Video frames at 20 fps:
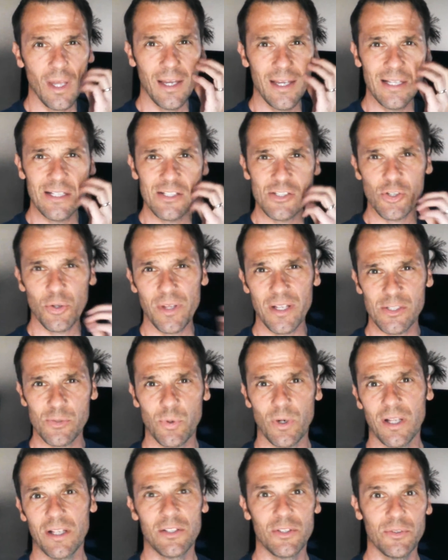and so that's
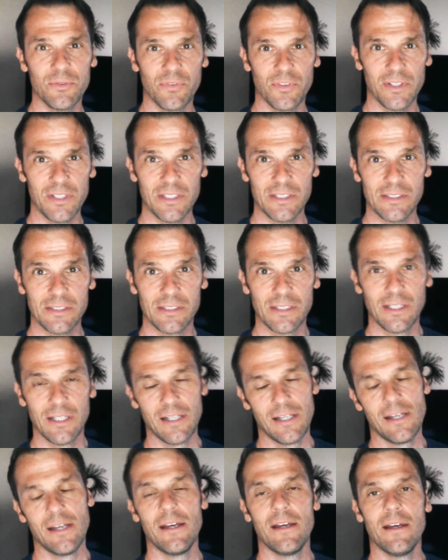what I do for these.
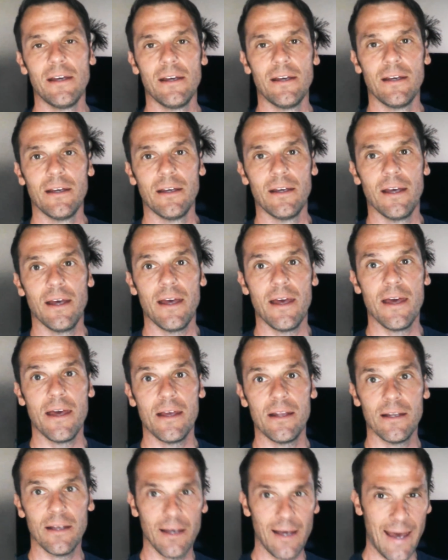
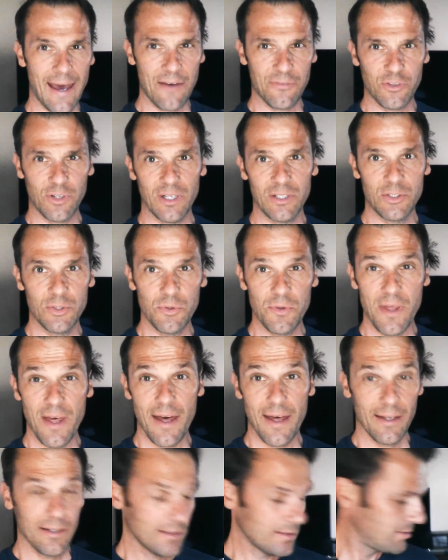And after I do
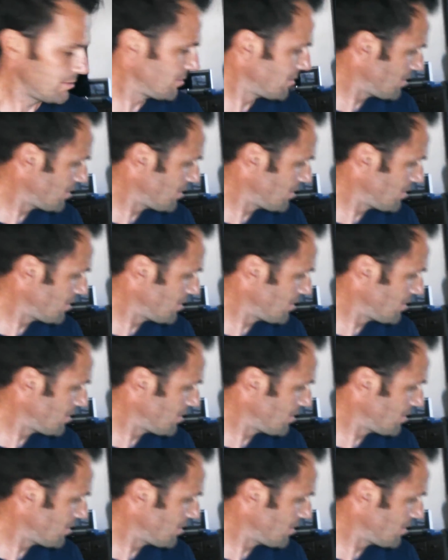that,